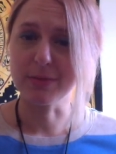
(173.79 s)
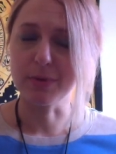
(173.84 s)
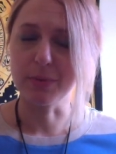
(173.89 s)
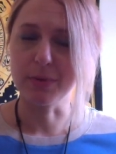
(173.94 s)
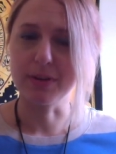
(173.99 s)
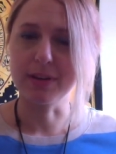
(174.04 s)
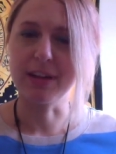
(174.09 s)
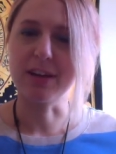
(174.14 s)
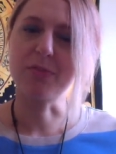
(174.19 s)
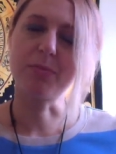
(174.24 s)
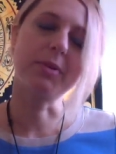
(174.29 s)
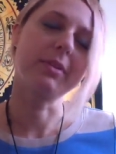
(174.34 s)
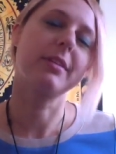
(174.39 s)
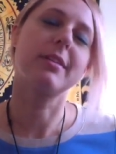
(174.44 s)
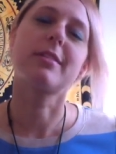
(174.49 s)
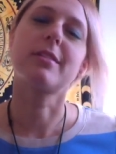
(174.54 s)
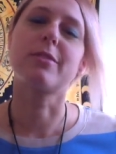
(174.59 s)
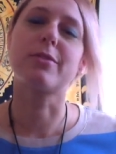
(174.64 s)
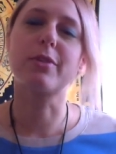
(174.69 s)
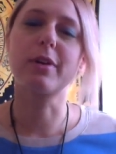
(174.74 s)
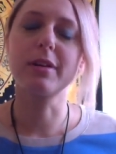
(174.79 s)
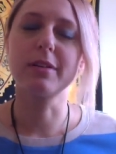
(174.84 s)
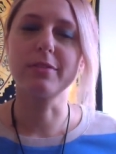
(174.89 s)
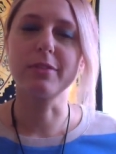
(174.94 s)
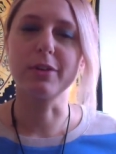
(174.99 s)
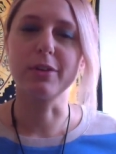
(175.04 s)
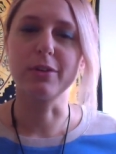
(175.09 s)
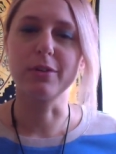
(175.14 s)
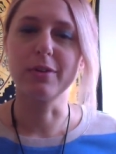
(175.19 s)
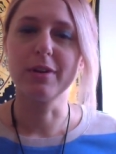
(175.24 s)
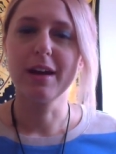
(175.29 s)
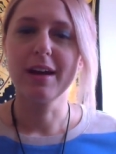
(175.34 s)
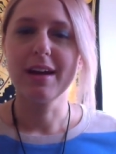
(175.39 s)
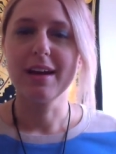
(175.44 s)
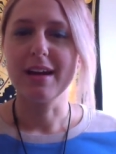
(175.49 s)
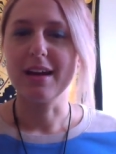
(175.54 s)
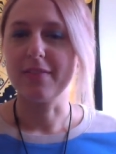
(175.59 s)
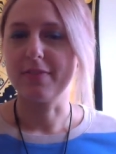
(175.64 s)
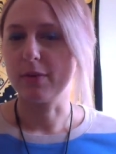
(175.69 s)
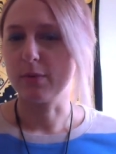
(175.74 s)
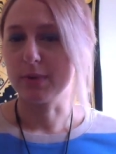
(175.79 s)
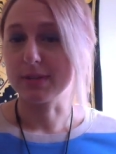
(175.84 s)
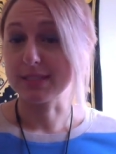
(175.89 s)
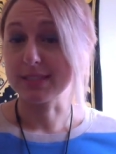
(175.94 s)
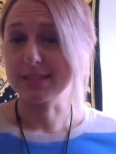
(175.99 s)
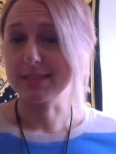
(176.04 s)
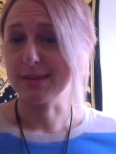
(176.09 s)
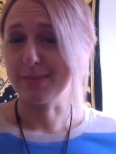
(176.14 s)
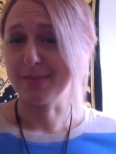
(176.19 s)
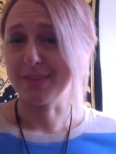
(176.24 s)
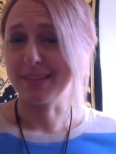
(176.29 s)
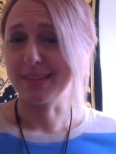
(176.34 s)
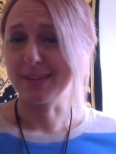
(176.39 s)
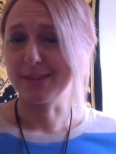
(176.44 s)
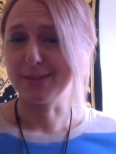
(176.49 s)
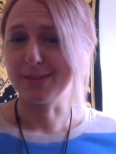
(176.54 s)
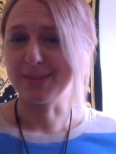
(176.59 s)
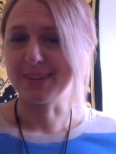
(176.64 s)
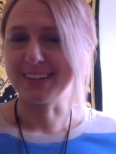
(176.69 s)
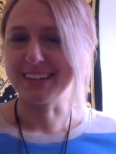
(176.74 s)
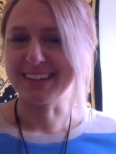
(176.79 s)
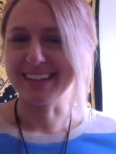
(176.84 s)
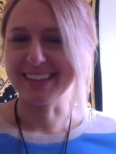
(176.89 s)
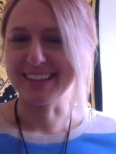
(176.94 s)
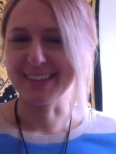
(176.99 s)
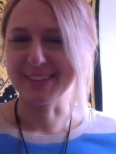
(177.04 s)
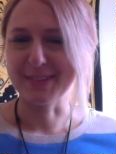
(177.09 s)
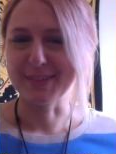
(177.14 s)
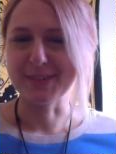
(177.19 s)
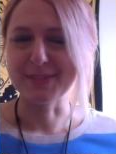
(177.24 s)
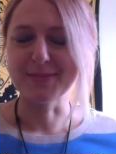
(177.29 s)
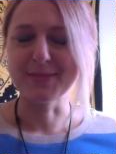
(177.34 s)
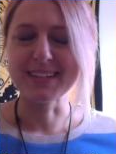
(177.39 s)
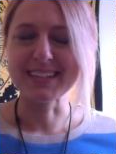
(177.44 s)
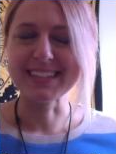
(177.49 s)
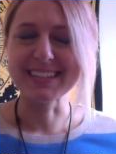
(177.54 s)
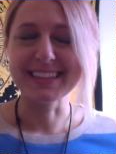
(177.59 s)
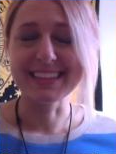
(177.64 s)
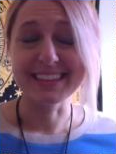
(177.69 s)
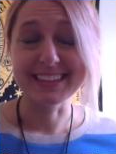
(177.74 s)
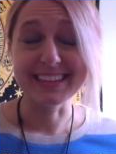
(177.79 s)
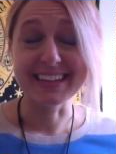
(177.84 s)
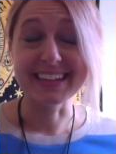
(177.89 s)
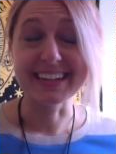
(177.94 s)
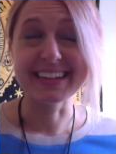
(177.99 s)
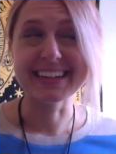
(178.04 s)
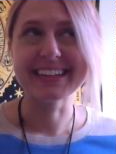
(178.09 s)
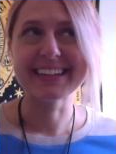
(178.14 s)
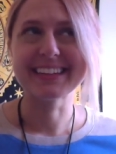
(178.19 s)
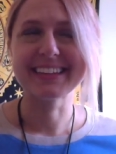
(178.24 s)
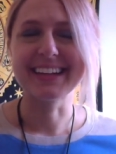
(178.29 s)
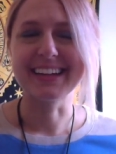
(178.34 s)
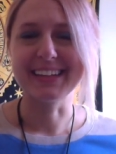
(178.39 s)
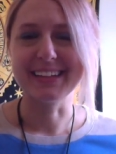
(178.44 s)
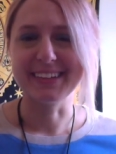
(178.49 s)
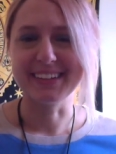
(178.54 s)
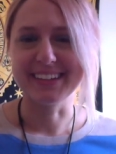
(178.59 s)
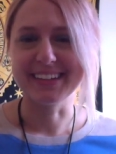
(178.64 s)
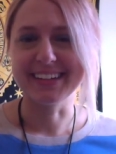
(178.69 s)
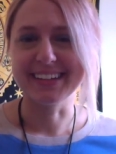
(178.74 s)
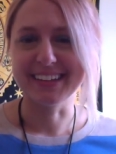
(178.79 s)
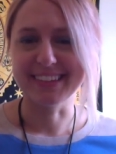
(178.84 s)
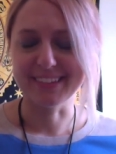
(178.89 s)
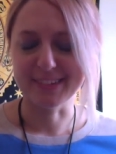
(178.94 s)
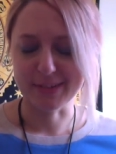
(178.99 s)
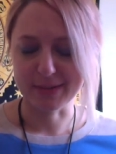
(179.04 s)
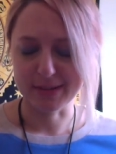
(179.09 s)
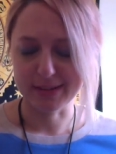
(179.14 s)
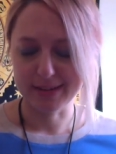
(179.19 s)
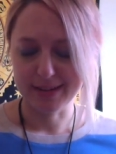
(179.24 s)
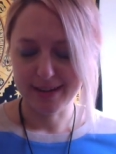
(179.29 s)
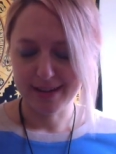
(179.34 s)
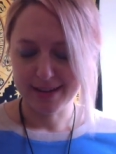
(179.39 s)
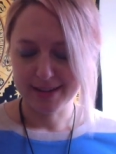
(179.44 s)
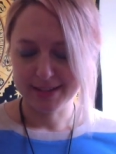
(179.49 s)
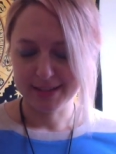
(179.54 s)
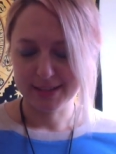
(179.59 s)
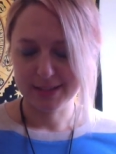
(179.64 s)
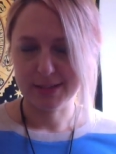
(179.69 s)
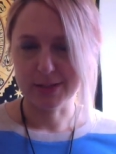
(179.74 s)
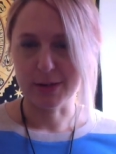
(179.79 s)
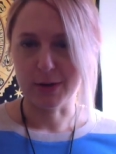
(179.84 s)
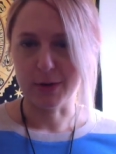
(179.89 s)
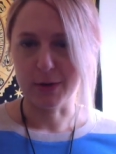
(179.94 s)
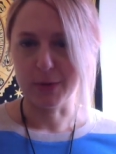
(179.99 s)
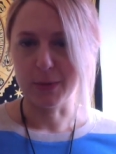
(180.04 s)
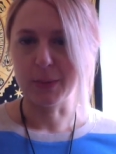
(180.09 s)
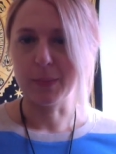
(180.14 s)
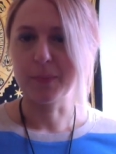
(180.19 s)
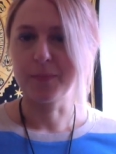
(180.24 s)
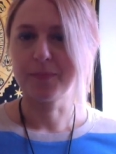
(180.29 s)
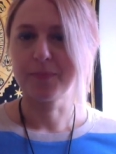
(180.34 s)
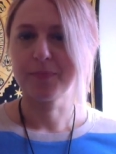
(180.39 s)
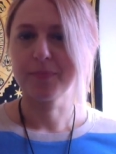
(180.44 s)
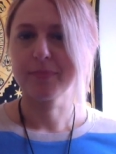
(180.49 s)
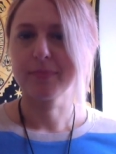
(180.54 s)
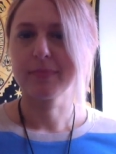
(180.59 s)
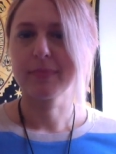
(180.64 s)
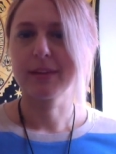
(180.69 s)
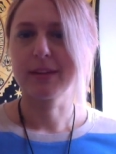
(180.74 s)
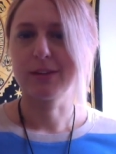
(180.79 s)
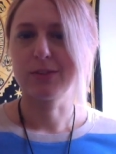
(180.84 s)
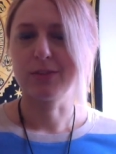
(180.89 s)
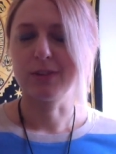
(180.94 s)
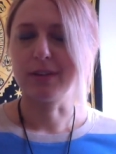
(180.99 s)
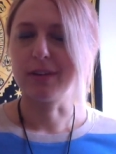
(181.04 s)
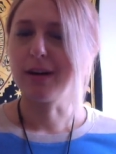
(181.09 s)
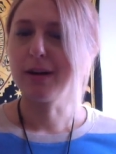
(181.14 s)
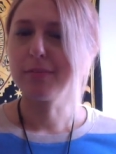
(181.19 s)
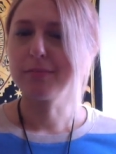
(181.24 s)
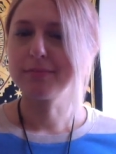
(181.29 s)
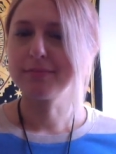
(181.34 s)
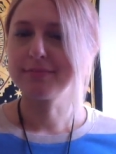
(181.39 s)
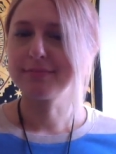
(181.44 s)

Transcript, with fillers: We wouldn't have put this in front of you if it wasn't something that you could get through, if we didn't think that you could get through it. So, chin up.